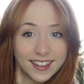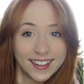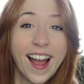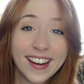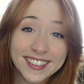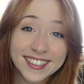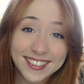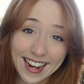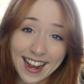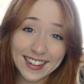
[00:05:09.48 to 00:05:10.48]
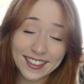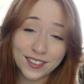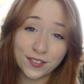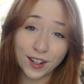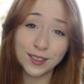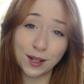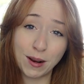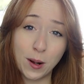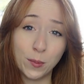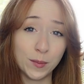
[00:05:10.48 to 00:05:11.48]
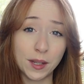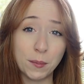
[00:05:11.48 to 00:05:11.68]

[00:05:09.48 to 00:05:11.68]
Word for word: I had a stack of photo albums.